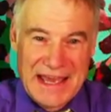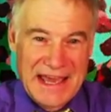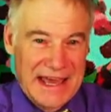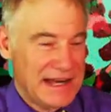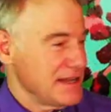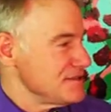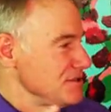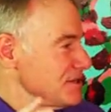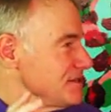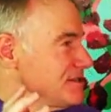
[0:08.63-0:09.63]
And as you
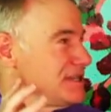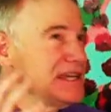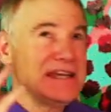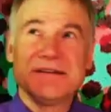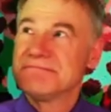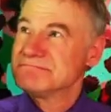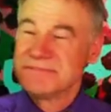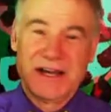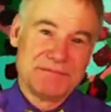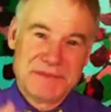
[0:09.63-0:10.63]
can see,
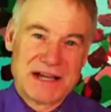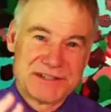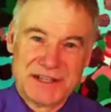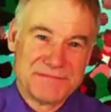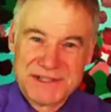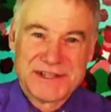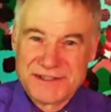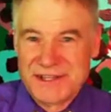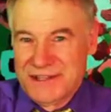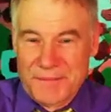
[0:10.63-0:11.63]
well, actually, this
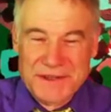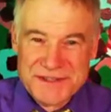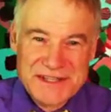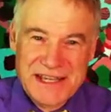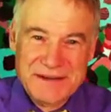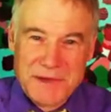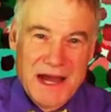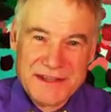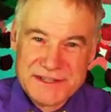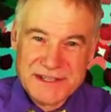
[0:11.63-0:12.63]
is it. I mean, the scene
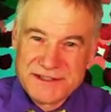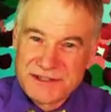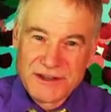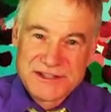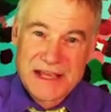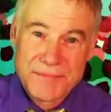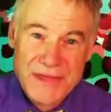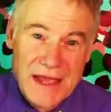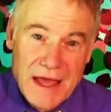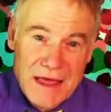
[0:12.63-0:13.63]
behind the scenes is all the same
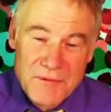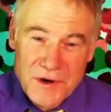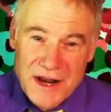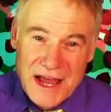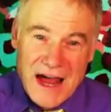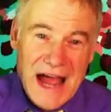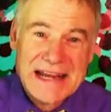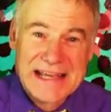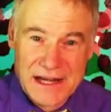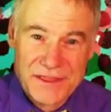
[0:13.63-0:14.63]
thing. We're not
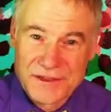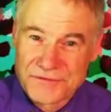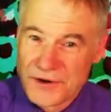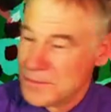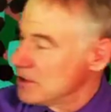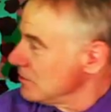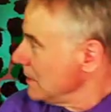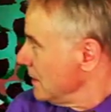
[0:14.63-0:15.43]
hiding anything from you.